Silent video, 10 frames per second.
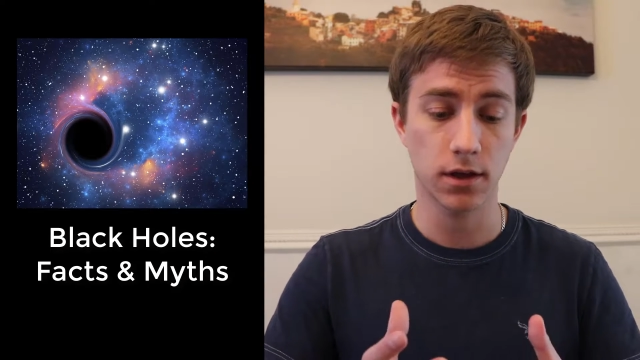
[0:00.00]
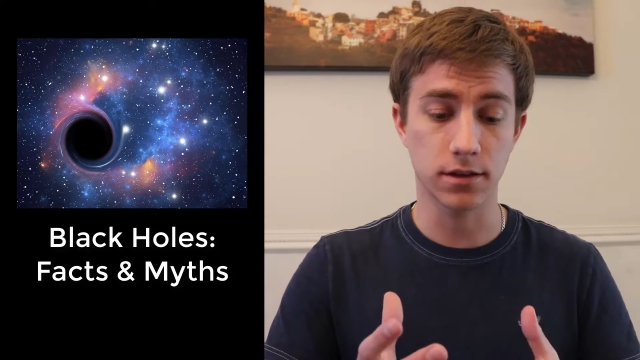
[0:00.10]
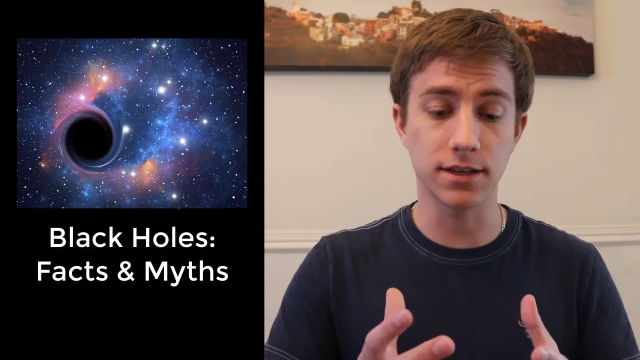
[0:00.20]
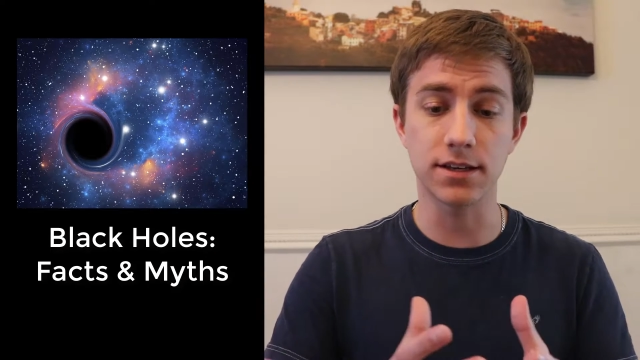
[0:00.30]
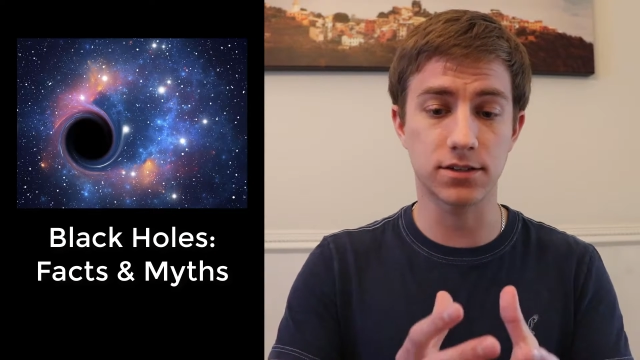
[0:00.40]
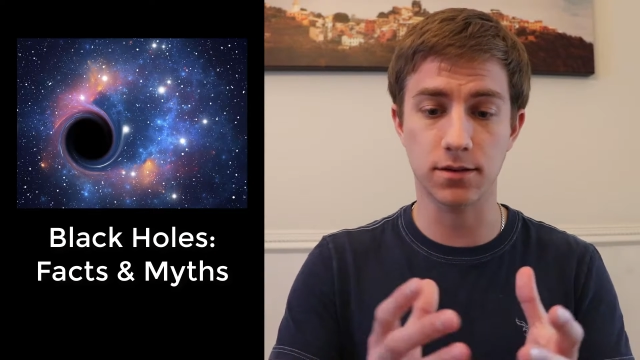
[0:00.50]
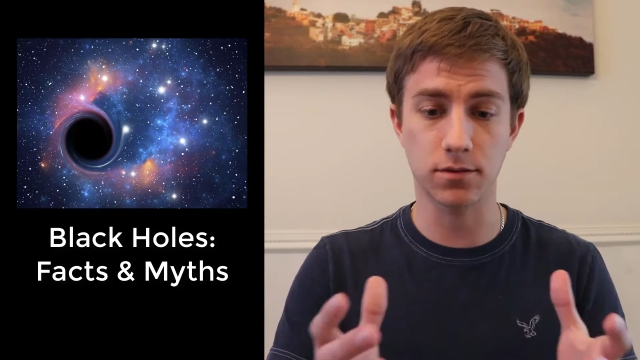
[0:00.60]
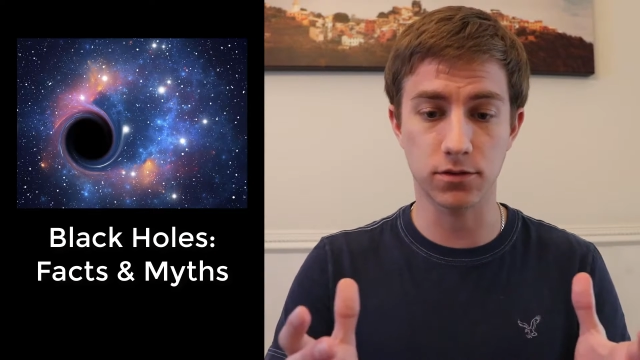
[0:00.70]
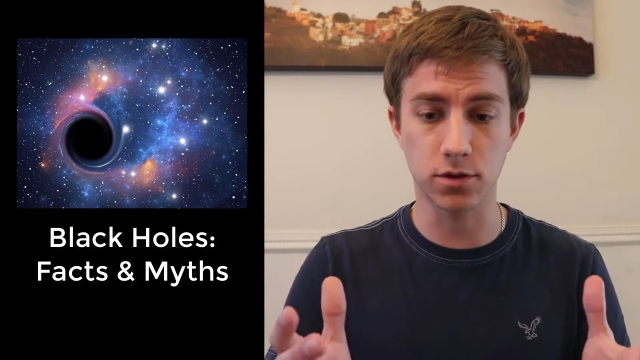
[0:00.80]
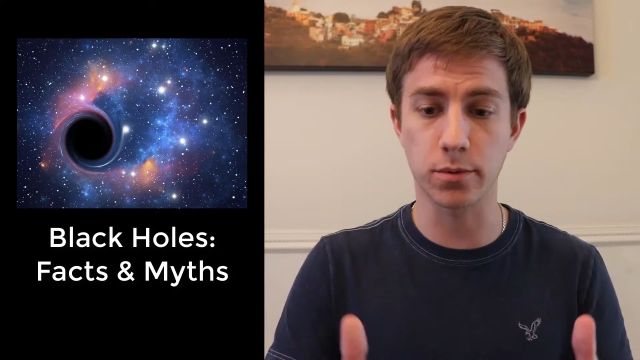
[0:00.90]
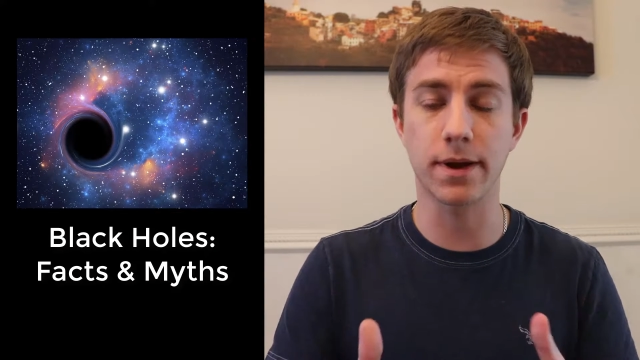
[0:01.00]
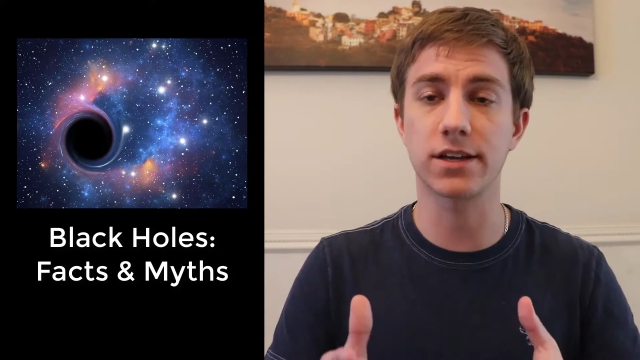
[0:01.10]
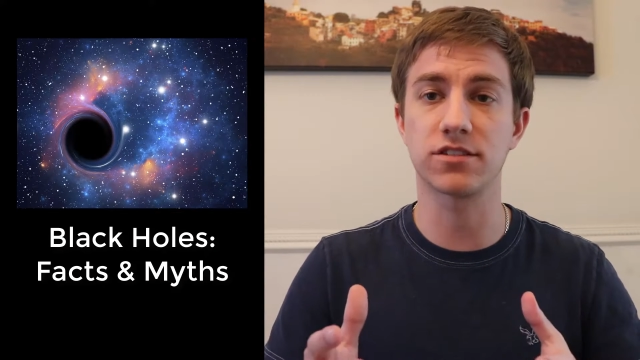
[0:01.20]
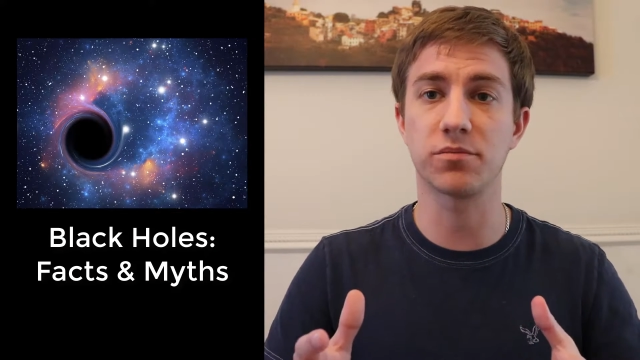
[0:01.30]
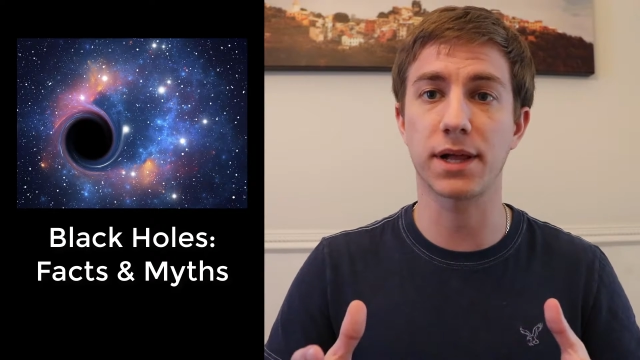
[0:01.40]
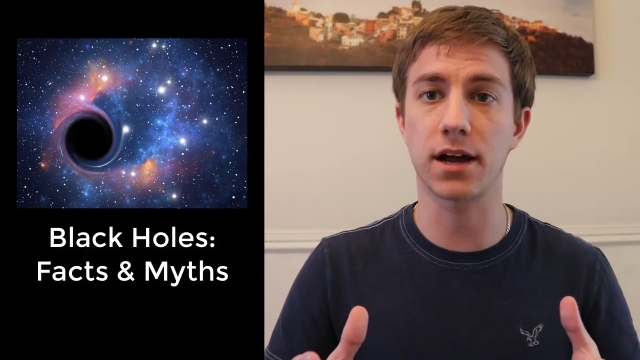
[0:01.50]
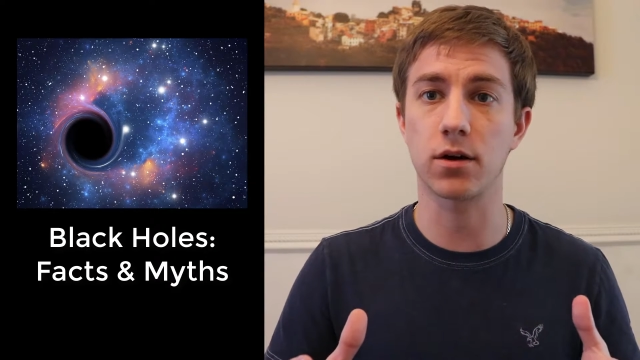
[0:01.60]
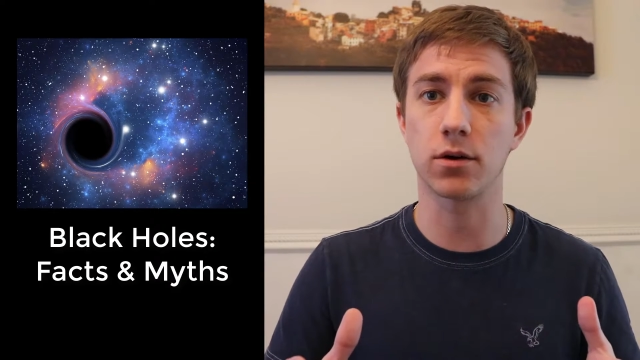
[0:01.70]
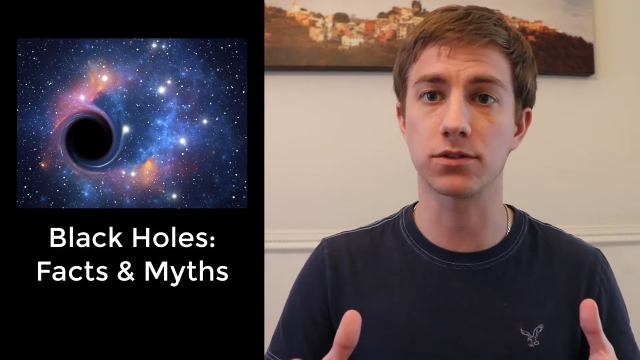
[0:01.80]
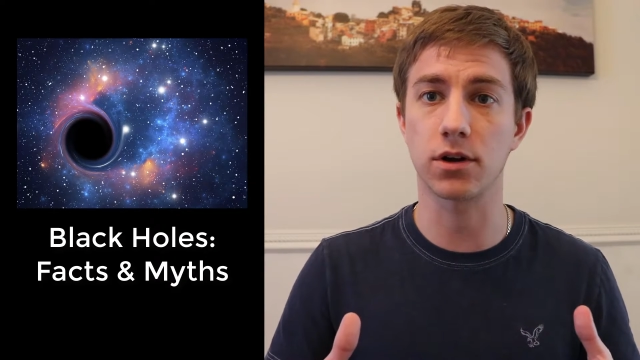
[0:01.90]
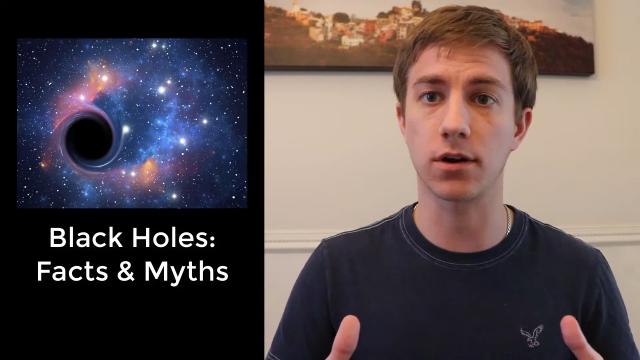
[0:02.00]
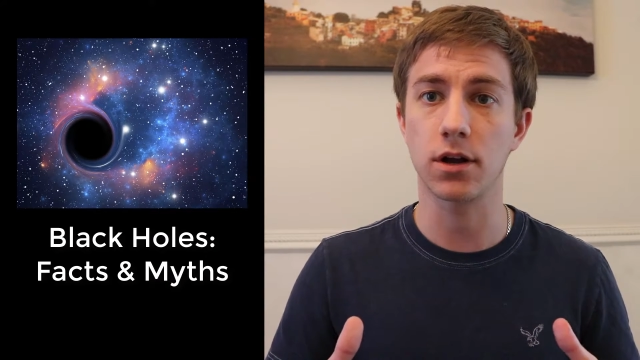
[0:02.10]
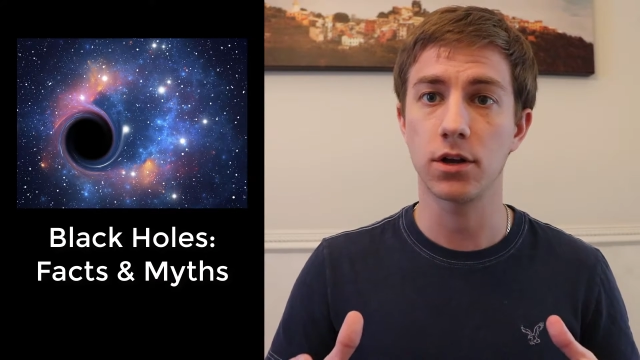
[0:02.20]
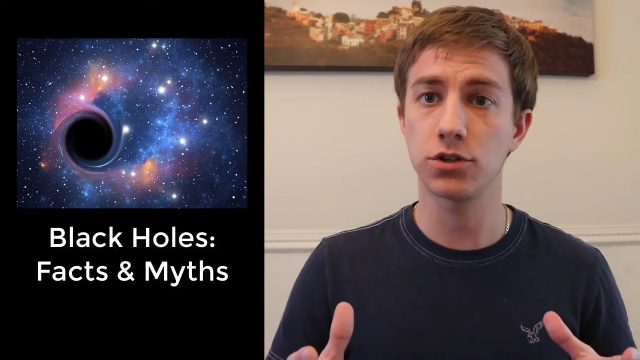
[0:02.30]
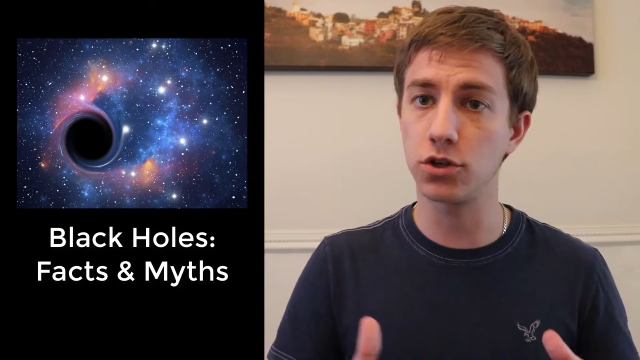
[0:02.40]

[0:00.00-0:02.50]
These supermassive black holes are